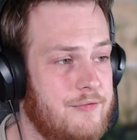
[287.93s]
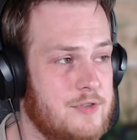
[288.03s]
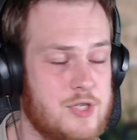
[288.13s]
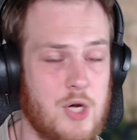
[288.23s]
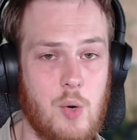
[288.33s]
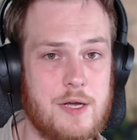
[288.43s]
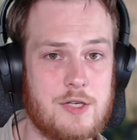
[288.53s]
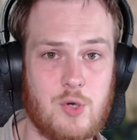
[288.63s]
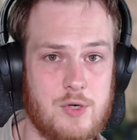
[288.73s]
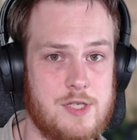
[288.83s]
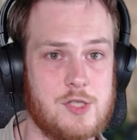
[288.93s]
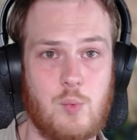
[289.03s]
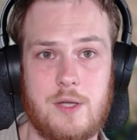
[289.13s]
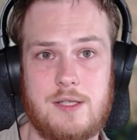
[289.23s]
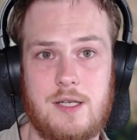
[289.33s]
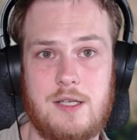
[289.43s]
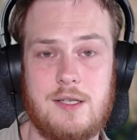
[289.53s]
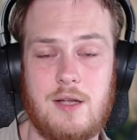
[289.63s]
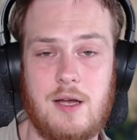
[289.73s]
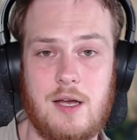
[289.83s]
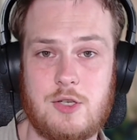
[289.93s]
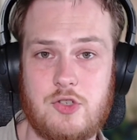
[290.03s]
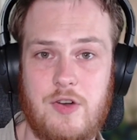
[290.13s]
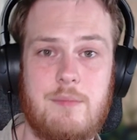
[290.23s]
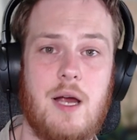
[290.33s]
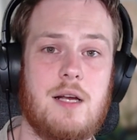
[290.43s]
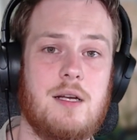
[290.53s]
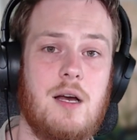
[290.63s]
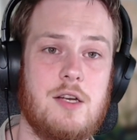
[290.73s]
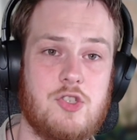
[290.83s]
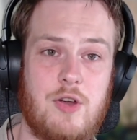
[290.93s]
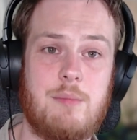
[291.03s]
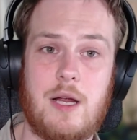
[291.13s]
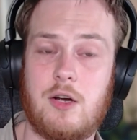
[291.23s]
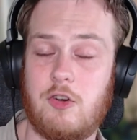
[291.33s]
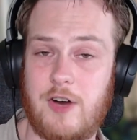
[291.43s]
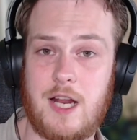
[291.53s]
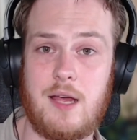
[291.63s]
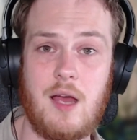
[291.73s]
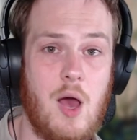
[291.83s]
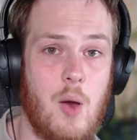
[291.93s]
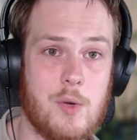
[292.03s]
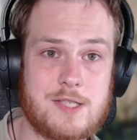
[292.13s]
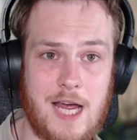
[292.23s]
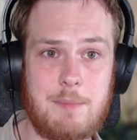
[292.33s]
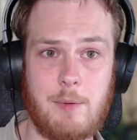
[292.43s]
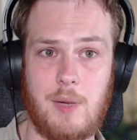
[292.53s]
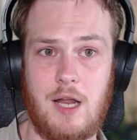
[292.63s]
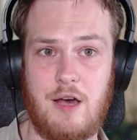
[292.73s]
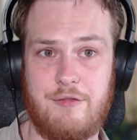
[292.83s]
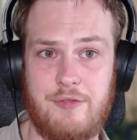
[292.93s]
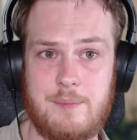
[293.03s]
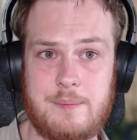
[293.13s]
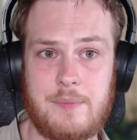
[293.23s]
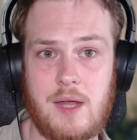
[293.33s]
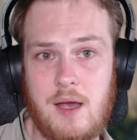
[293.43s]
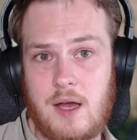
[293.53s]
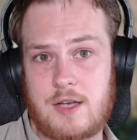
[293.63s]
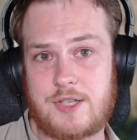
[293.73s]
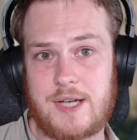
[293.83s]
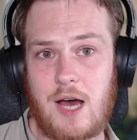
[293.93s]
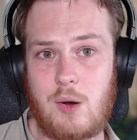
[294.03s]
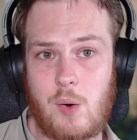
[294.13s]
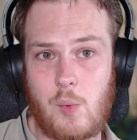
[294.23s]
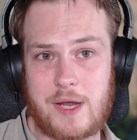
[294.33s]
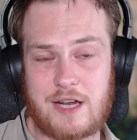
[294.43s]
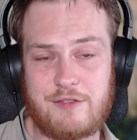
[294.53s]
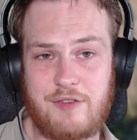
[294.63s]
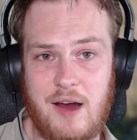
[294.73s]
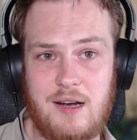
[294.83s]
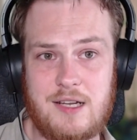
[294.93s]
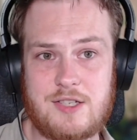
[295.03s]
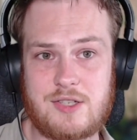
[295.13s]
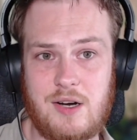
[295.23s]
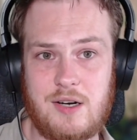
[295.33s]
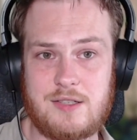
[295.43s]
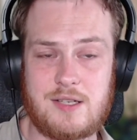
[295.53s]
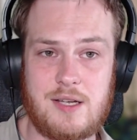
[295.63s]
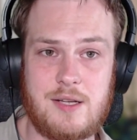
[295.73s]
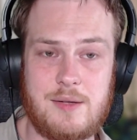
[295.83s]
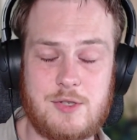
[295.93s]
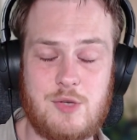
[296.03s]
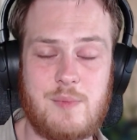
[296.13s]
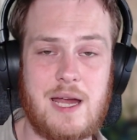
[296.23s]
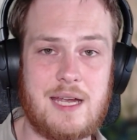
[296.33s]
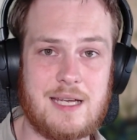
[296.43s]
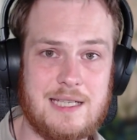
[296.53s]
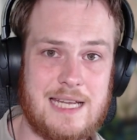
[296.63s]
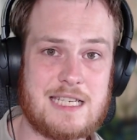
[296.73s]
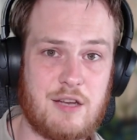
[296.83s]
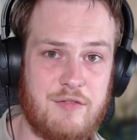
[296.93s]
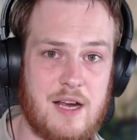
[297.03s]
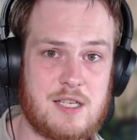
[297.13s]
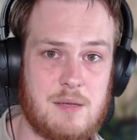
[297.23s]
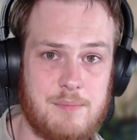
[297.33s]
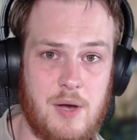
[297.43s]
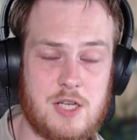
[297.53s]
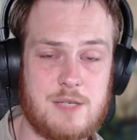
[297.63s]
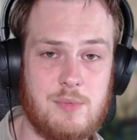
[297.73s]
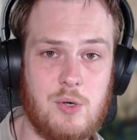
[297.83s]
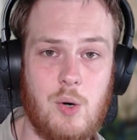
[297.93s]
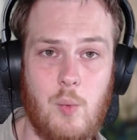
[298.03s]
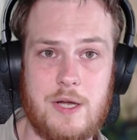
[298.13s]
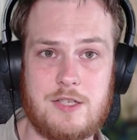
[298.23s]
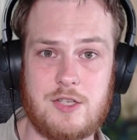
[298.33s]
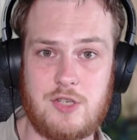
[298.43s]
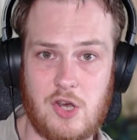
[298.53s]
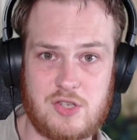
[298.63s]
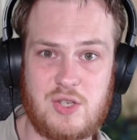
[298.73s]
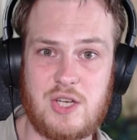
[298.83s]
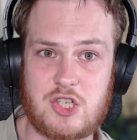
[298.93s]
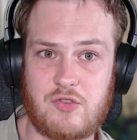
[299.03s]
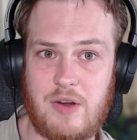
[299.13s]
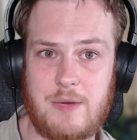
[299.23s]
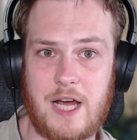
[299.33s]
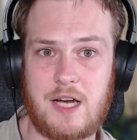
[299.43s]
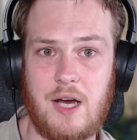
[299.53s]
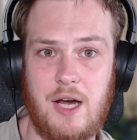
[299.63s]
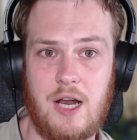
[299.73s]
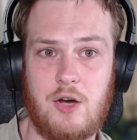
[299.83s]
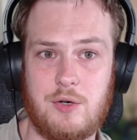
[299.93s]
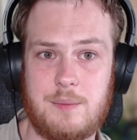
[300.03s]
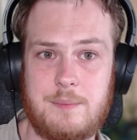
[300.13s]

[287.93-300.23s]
showing sources, what the Stream Deck already was capable of. So now we can finally start to make this effect possible with just the Stream Deck alone.